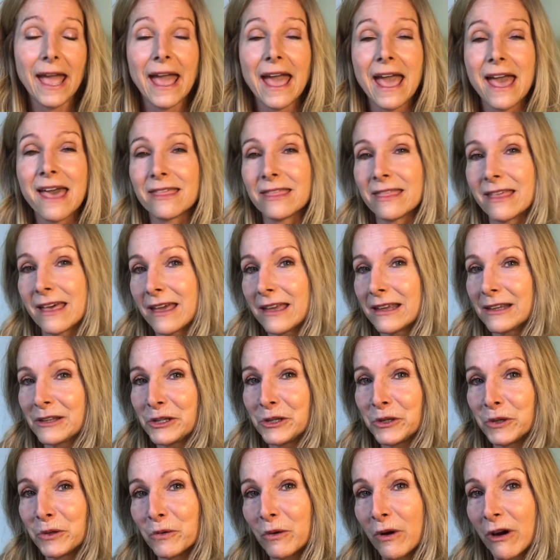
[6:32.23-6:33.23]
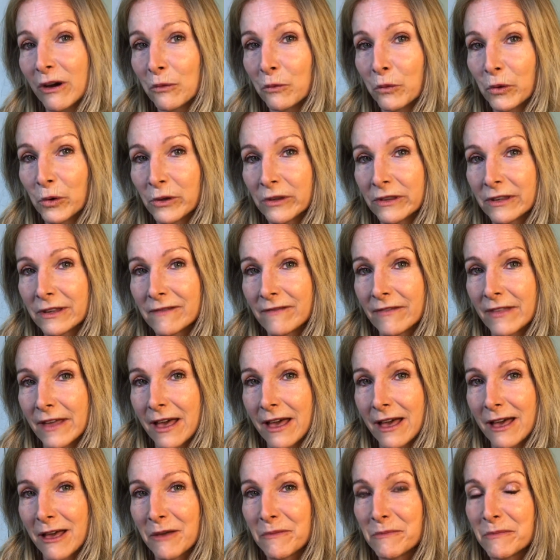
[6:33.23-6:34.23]
and that you are worthy of
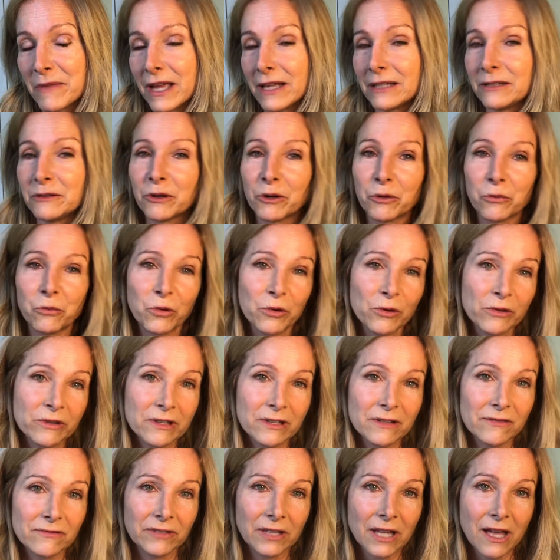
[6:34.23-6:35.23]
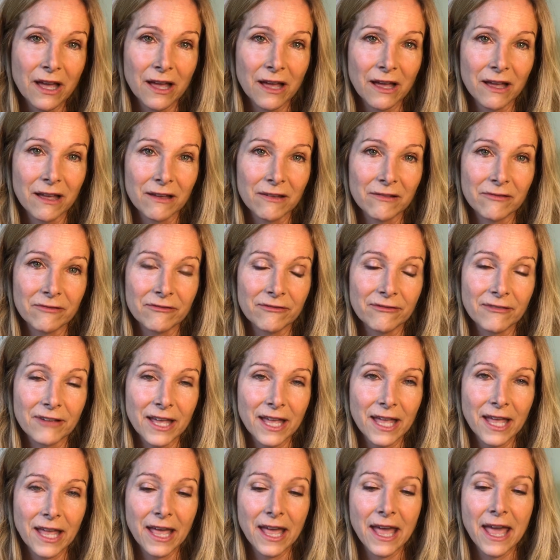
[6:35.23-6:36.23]
them and you are worthy of love
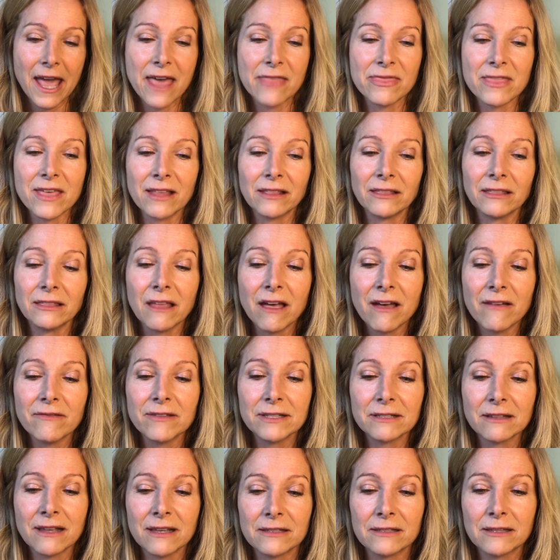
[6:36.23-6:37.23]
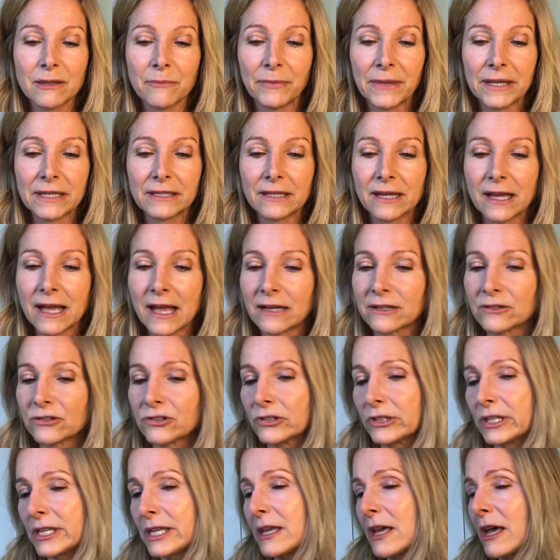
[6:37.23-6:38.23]
and that love is not something to
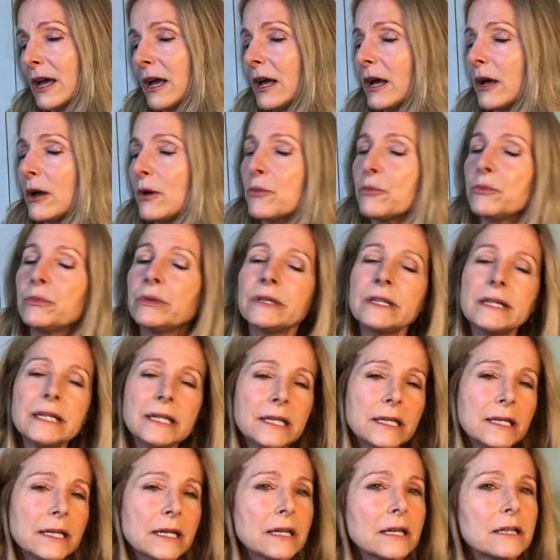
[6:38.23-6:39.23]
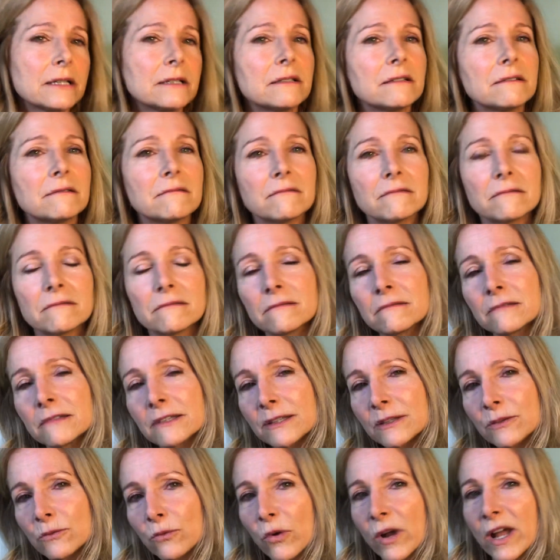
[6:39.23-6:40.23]
actually bleed and
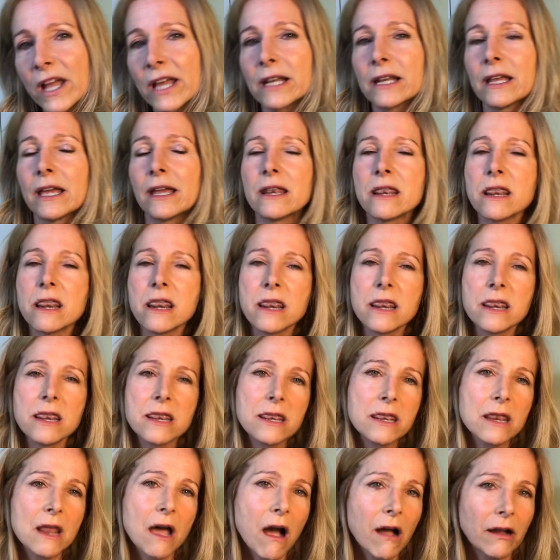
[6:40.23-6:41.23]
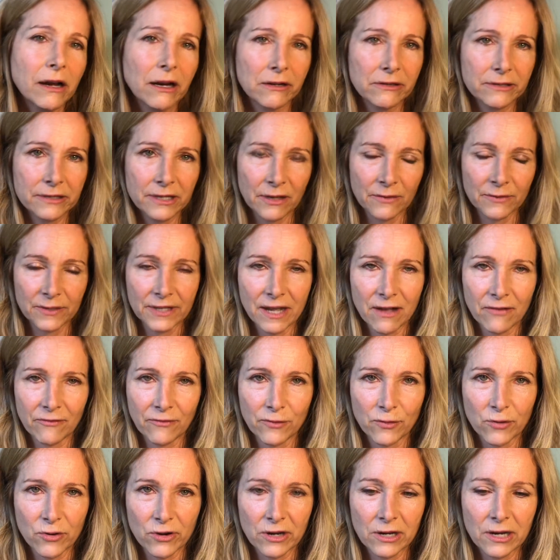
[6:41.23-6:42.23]
sweat and knock ourselves out
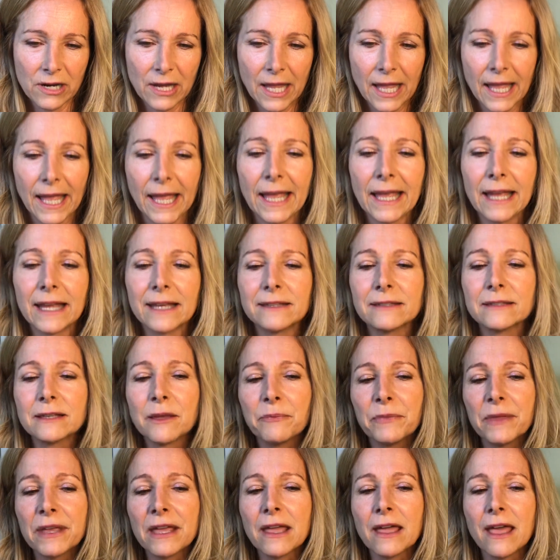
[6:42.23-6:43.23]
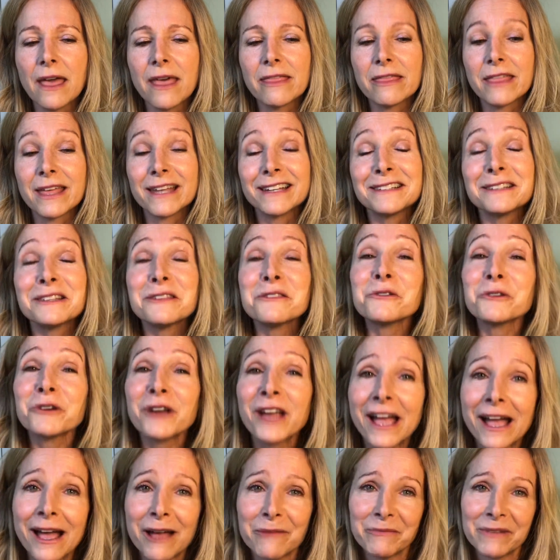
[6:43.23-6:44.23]
for. It's something that is either
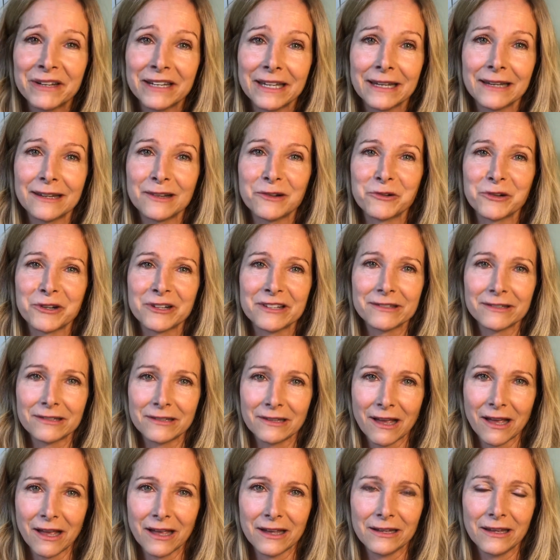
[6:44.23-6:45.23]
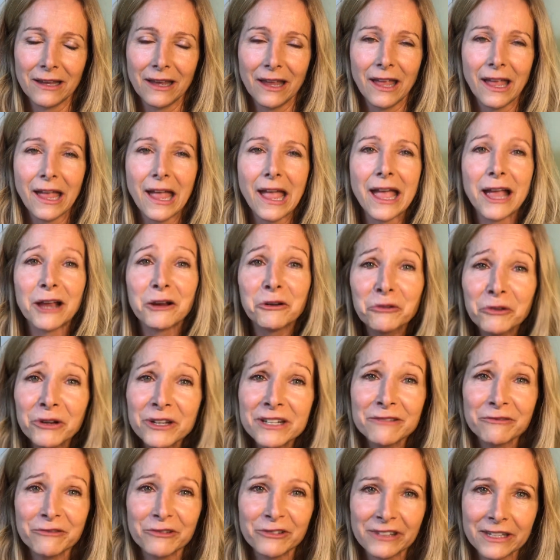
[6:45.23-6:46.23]
happening or it's not. And
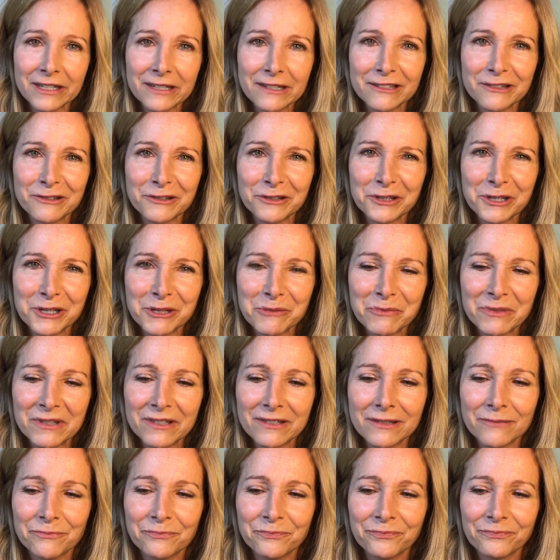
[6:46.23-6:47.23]
great relationships